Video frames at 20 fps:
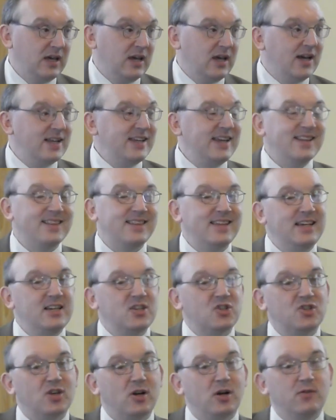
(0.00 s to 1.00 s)
And yet, these
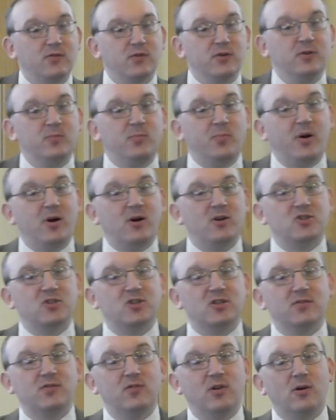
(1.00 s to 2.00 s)
sovereign
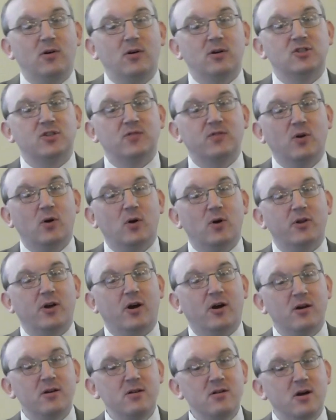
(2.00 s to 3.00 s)
positive laws of God
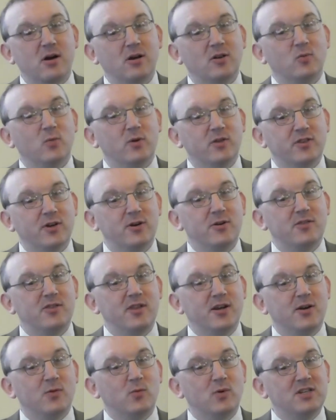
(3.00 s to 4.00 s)
are not without
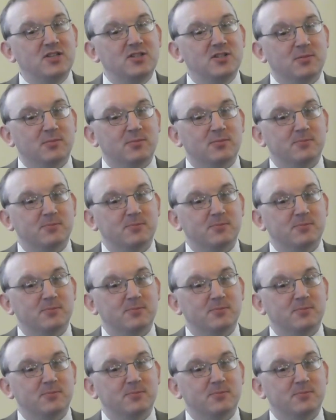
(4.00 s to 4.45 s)
their wisdom.